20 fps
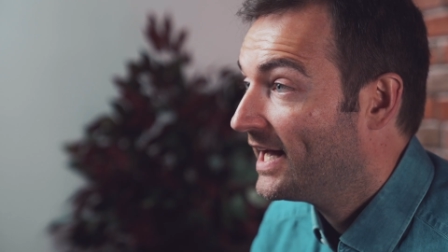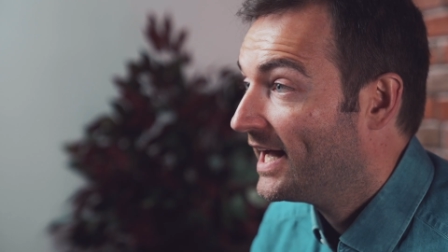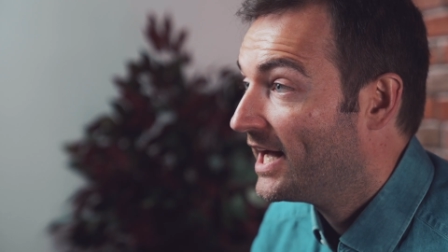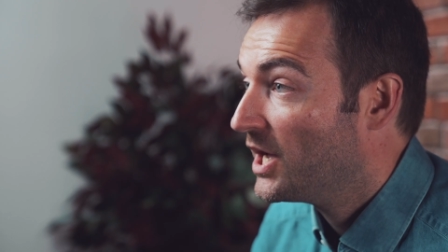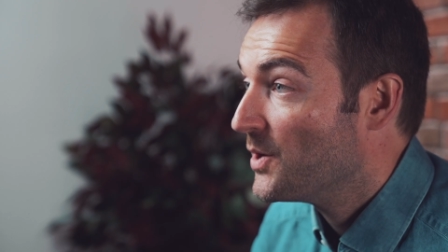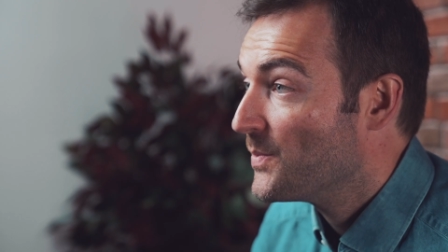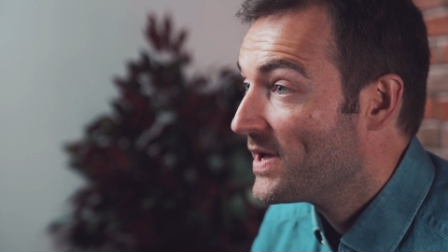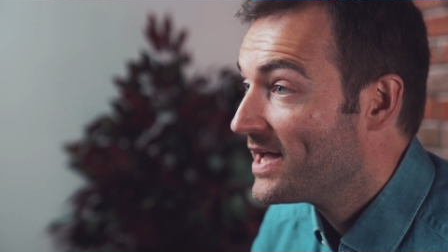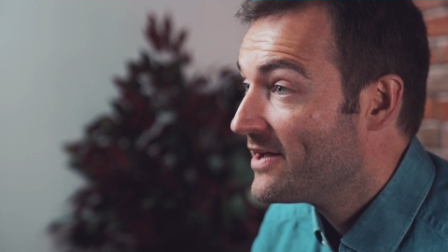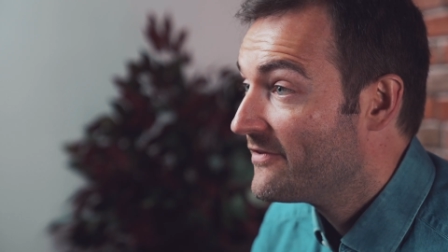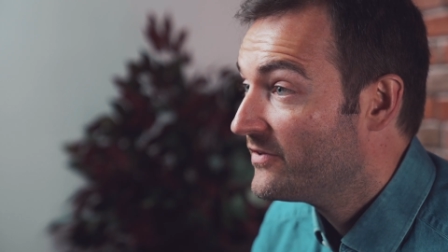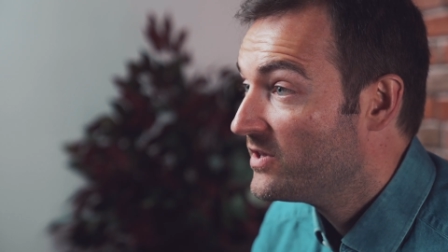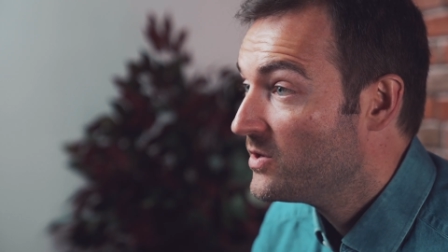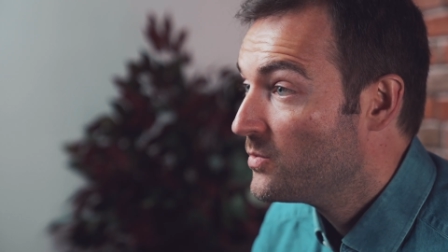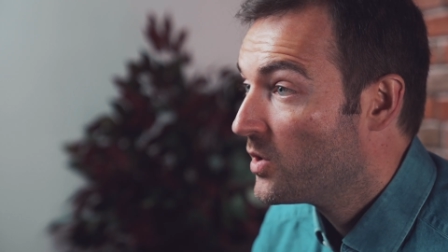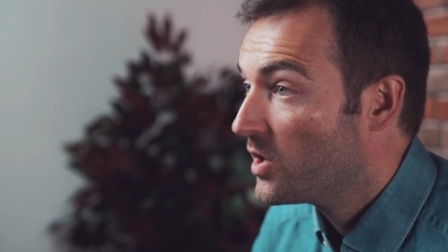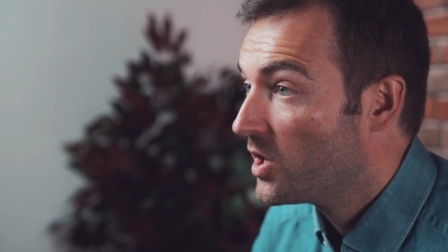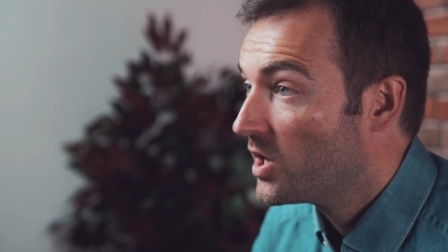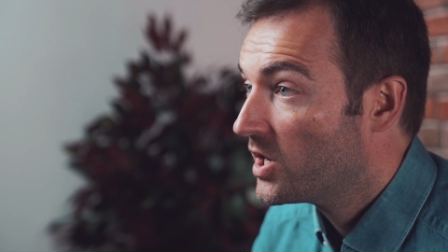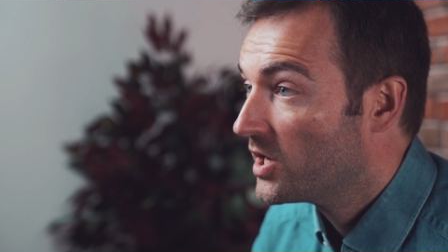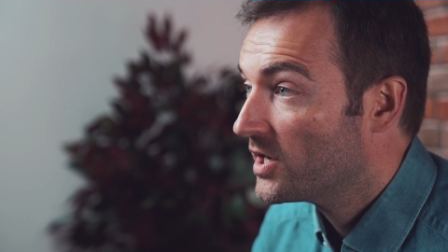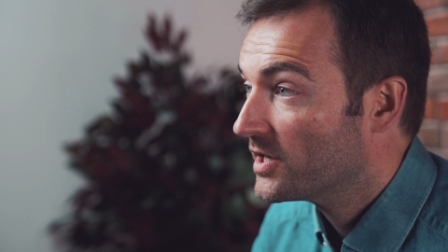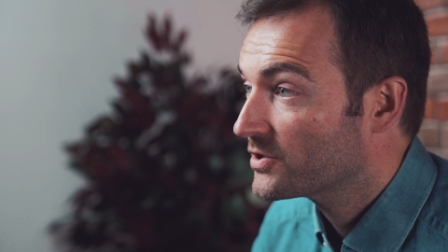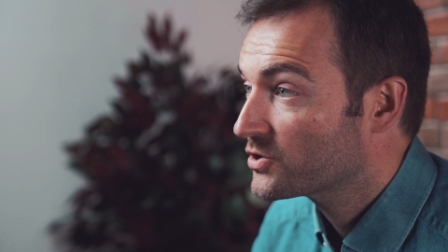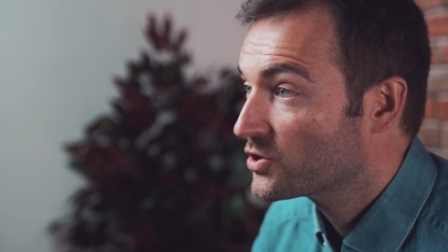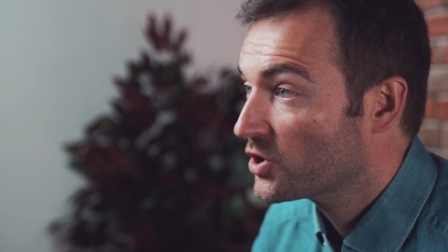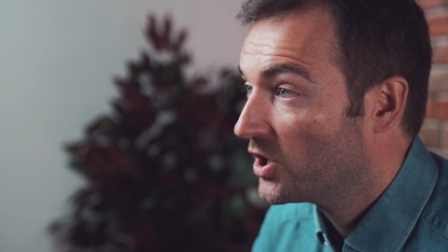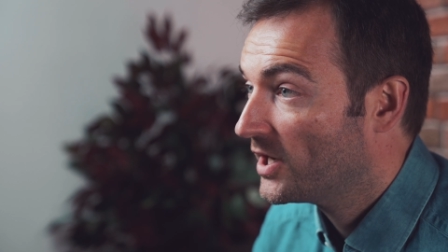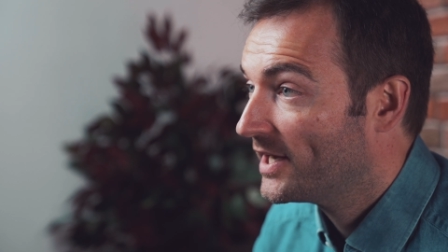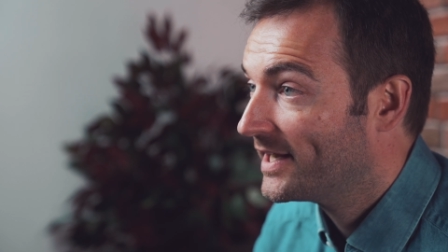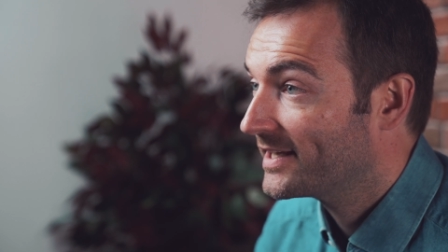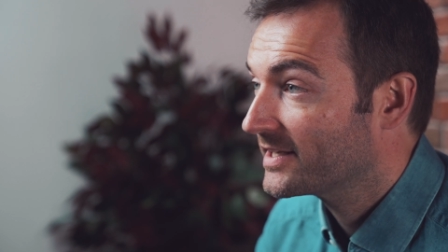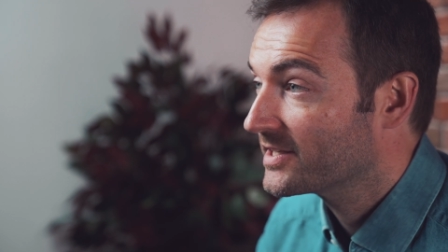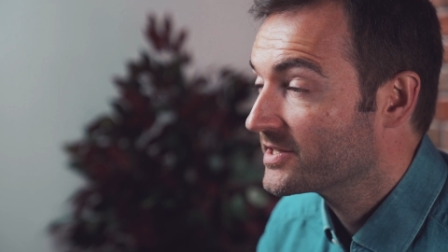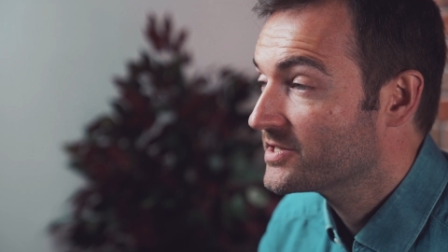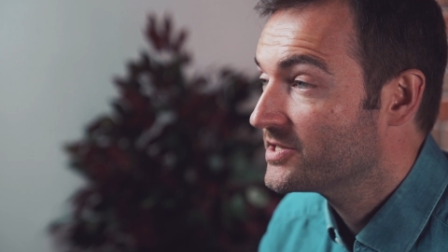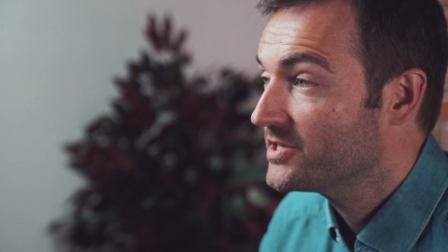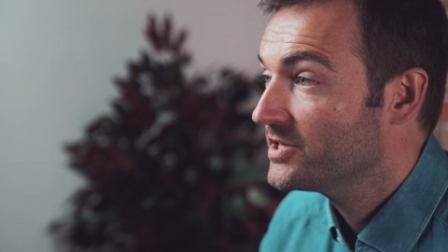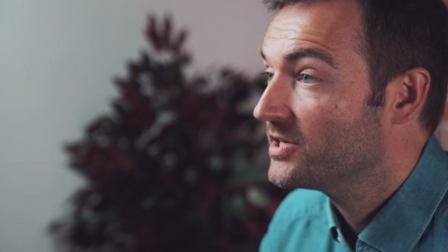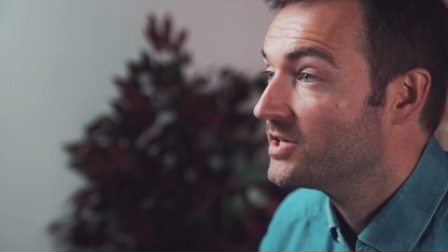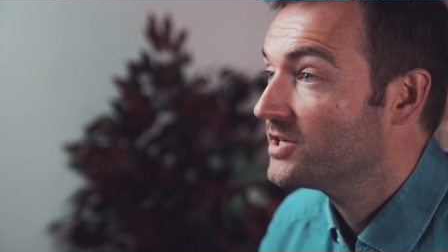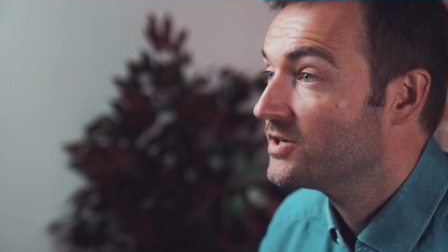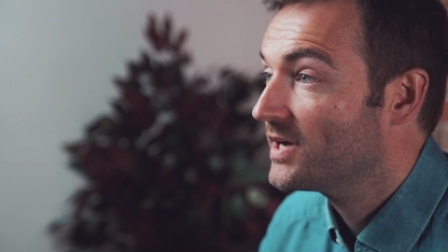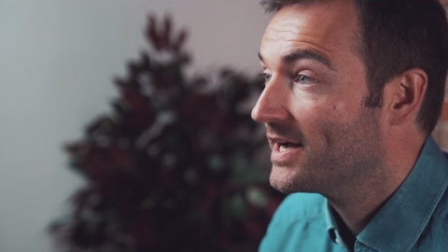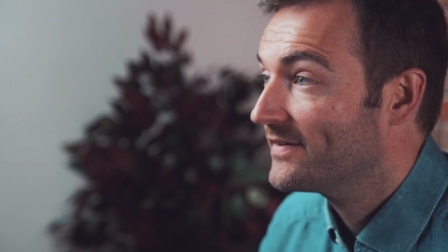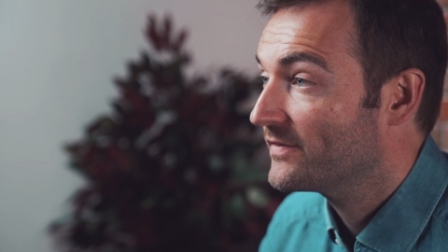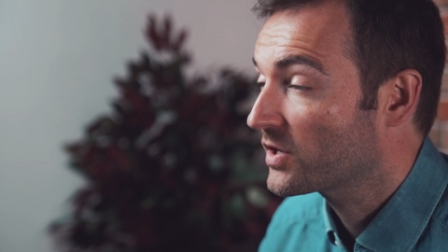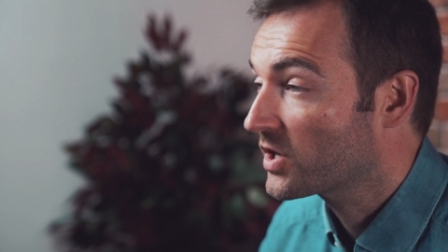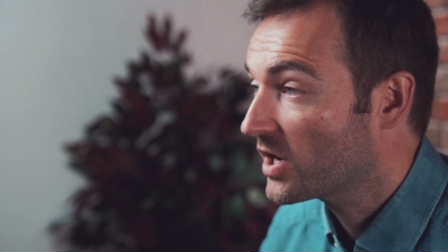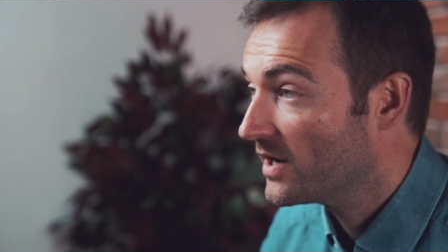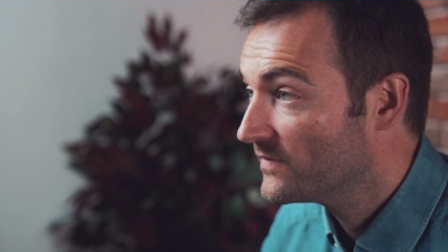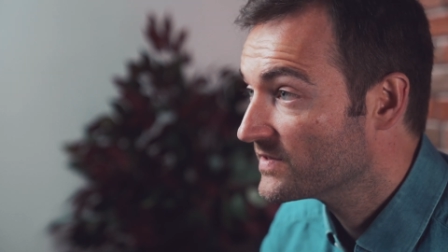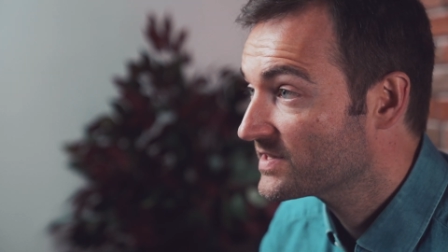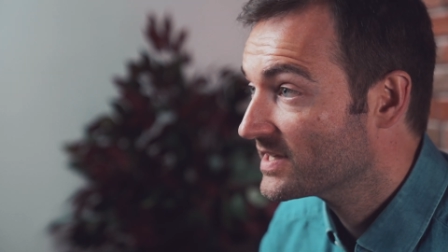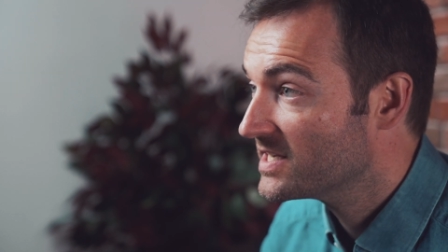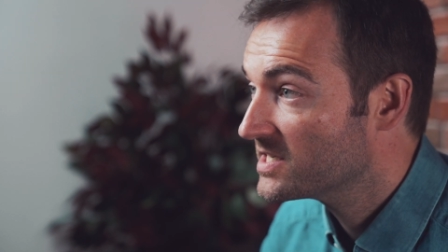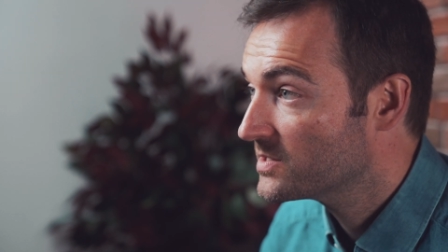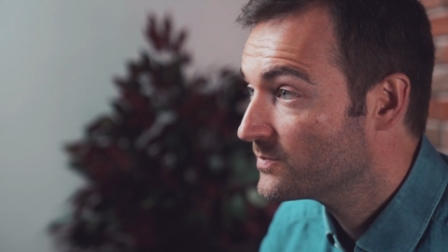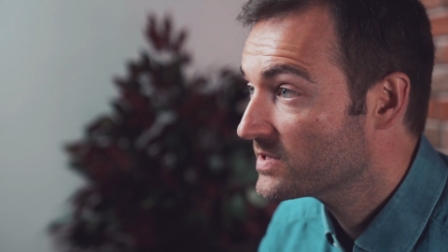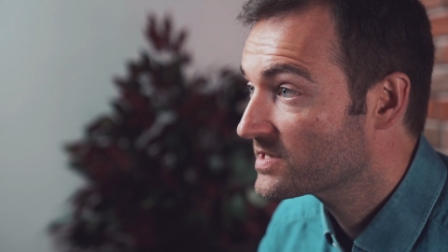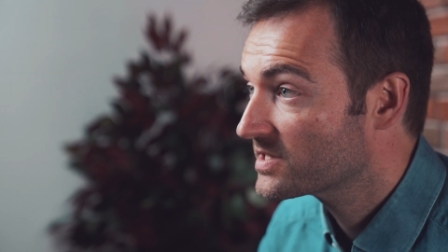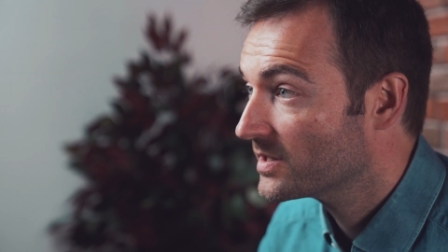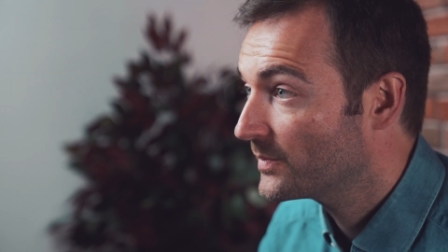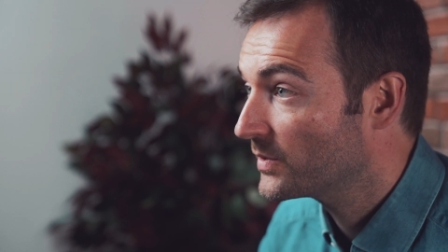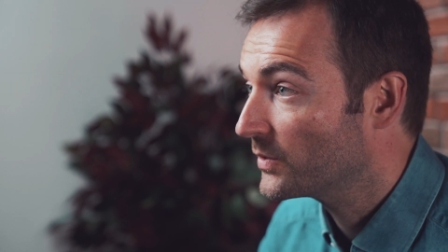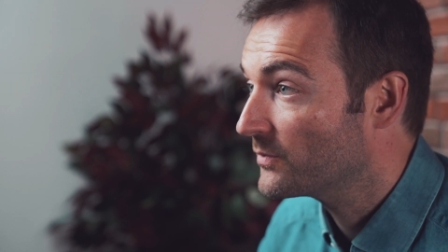Um, if you are trying to have a conversation with someone,